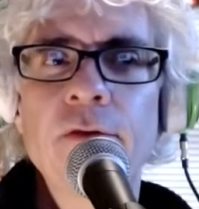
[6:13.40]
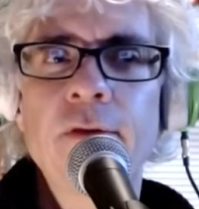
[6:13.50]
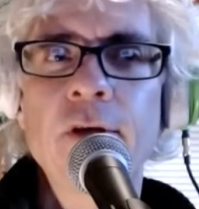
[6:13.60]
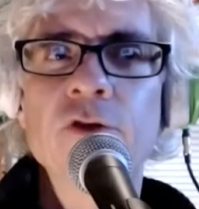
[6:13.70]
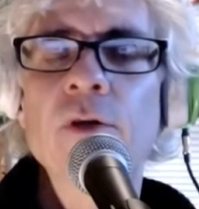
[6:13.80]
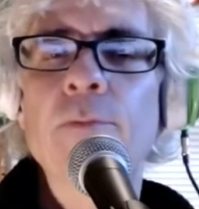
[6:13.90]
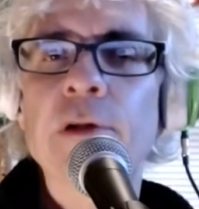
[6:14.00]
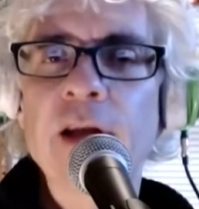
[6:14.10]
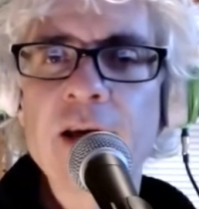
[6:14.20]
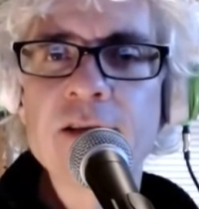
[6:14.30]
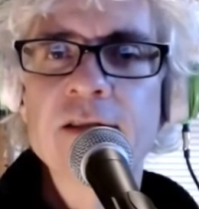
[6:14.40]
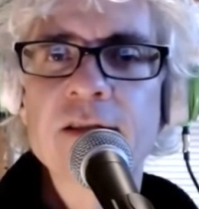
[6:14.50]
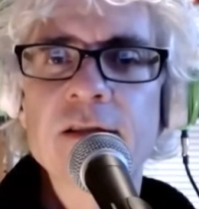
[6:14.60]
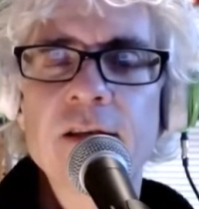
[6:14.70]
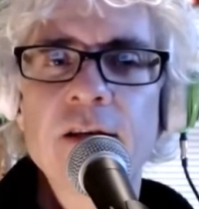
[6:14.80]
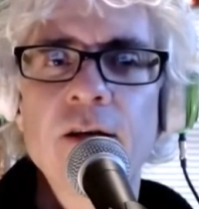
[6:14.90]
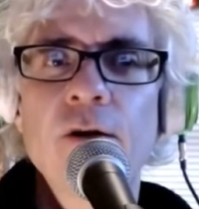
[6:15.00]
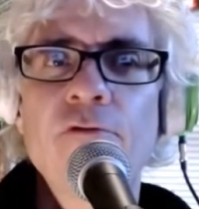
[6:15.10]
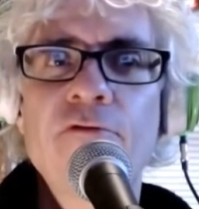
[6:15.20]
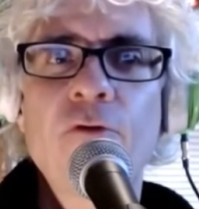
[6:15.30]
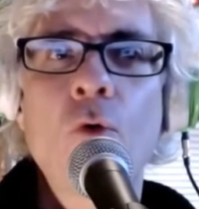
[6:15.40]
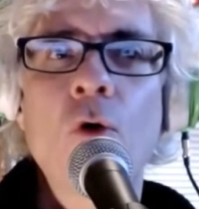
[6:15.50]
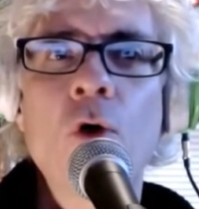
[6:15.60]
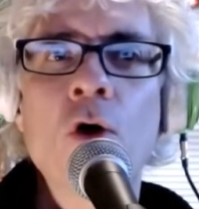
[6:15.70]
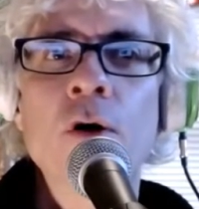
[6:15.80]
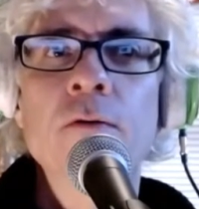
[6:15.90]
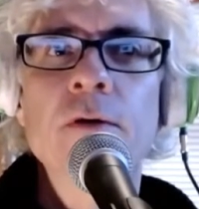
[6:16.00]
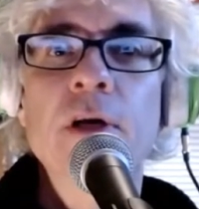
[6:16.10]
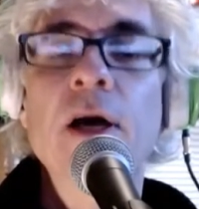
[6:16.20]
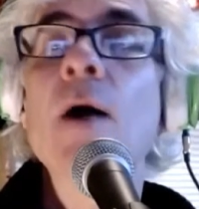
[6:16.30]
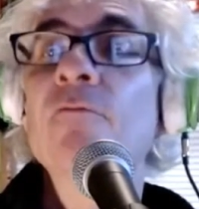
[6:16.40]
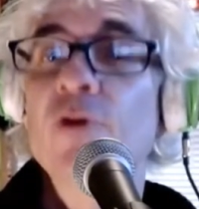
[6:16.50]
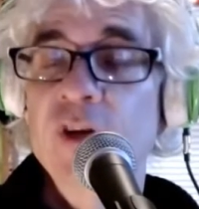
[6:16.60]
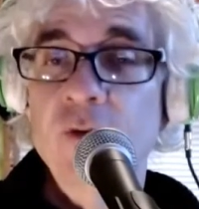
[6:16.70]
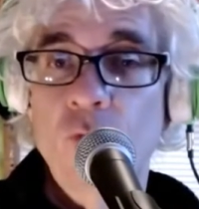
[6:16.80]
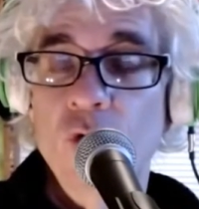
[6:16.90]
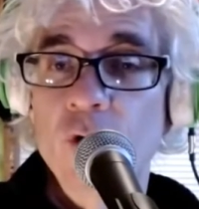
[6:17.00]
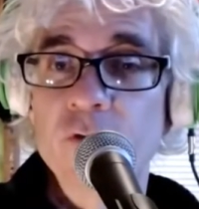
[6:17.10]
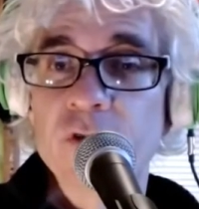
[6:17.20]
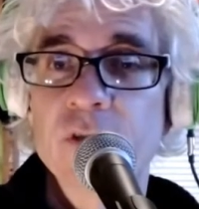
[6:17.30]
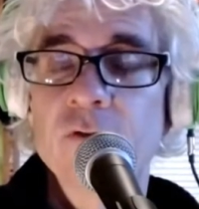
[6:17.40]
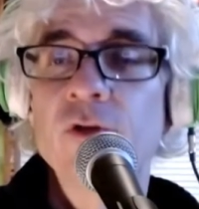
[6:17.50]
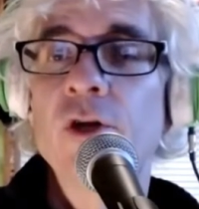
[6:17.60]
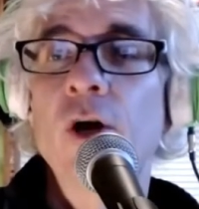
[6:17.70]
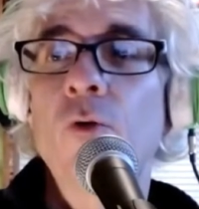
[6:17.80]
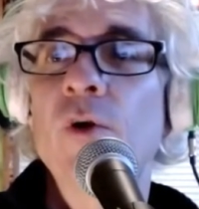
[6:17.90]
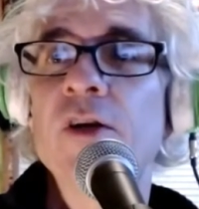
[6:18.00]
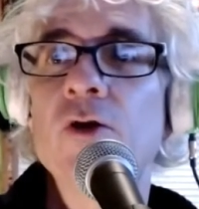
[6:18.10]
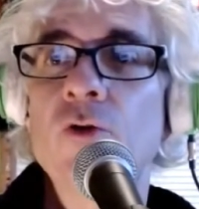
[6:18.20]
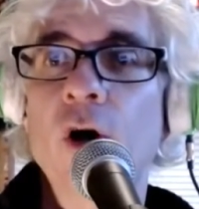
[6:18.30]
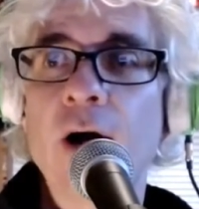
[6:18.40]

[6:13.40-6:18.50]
there's a place for comforting words, when you are